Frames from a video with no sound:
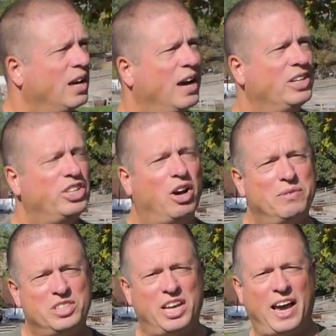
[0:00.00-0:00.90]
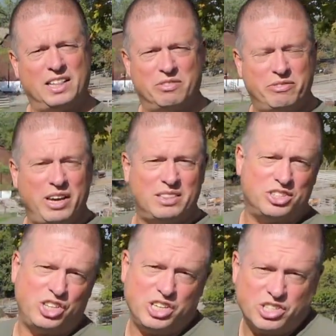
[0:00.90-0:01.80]
And she obviously had the faith that
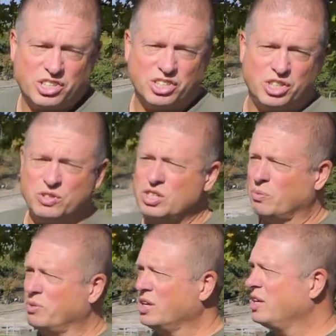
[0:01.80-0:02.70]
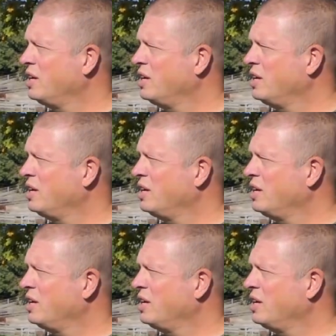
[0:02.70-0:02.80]
Jesus could do something.